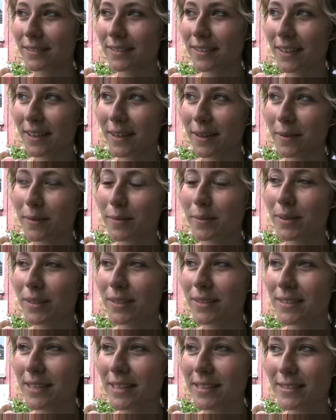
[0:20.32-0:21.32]
yeah, be
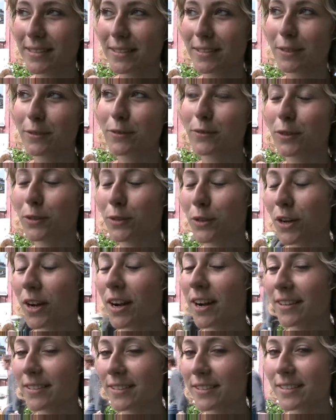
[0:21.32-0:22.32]
sensitive what your
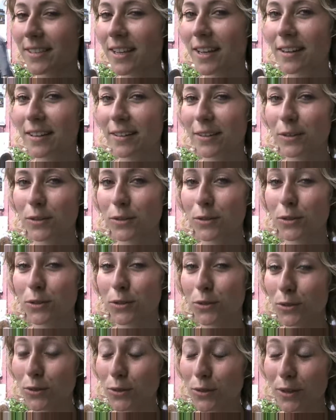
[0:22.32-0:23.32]
heart is telling you to
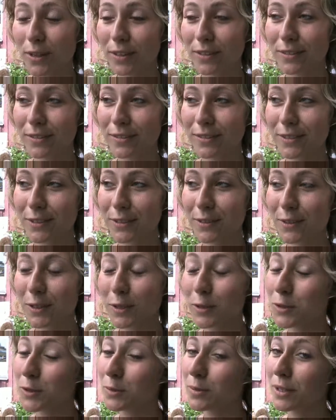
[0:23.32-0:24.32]
do, and
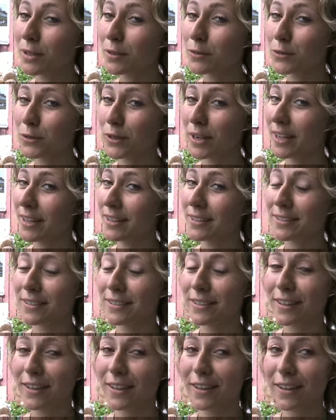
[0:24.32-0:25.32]
not to be afraid
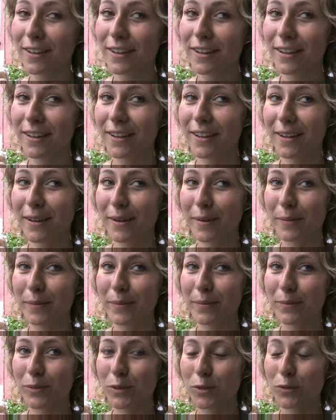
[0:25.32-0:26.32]

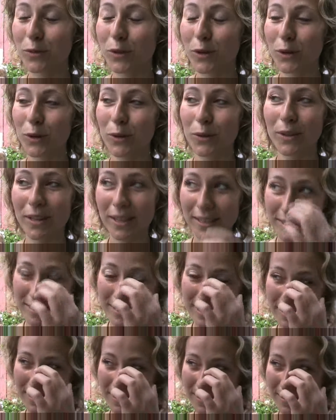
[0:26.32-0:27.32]
to follow that. And,